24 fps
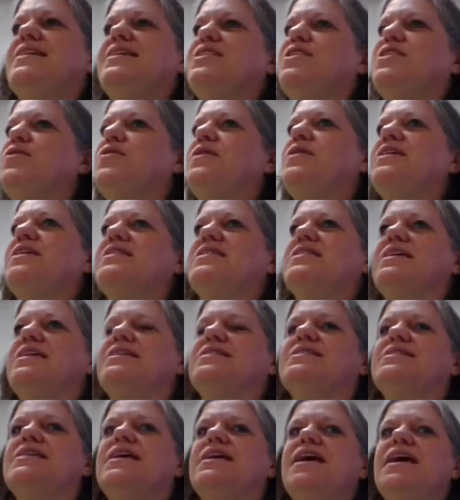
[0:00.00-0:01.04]
didn't know any of
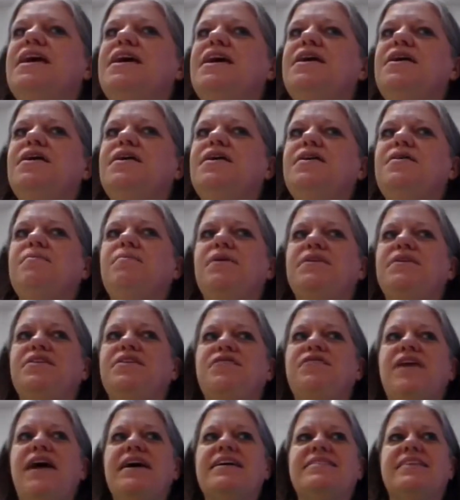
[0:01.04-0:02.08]
this. But the
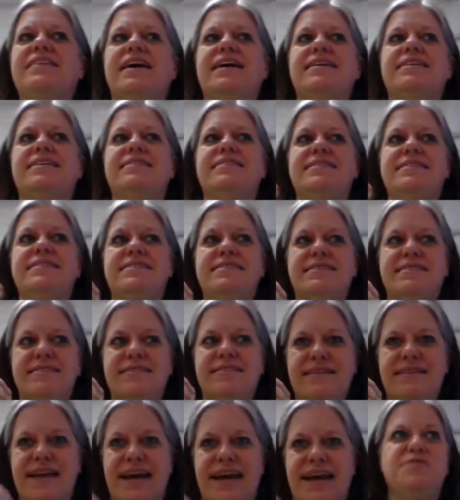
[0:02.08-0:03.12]
fact that
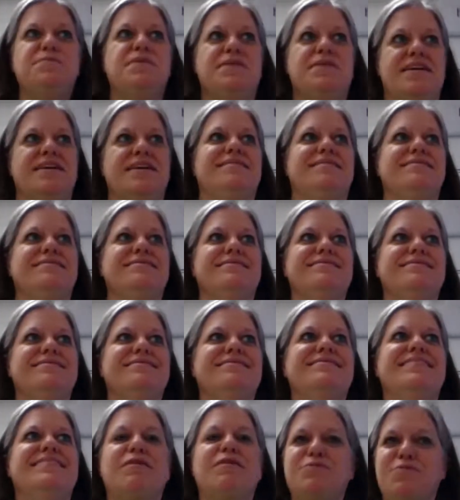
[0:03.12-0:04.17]
Gatsby did,
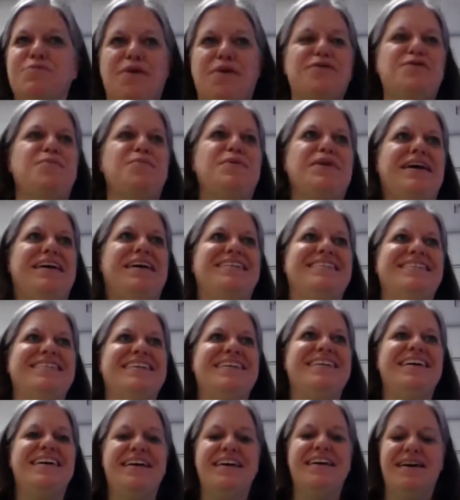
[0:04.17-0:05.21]
that was part of the plan.
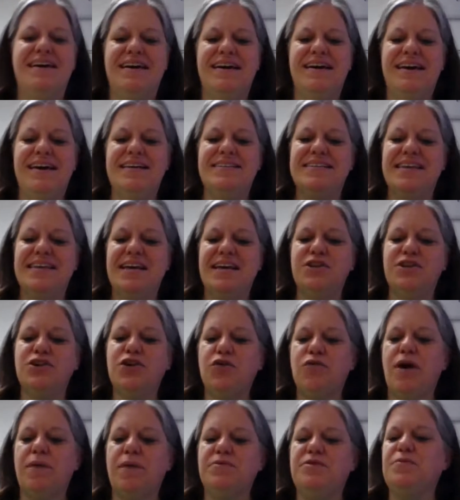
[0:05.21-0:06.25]
His
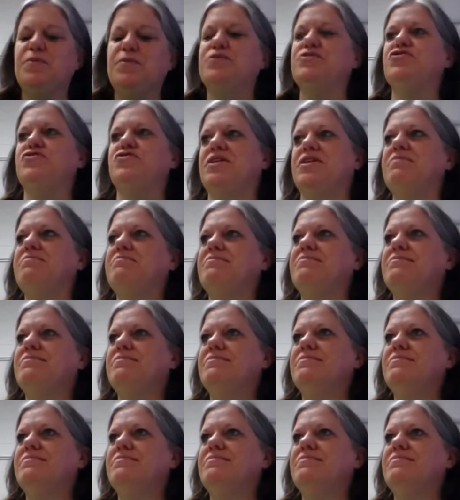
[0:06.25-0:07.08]
incorruptible dream.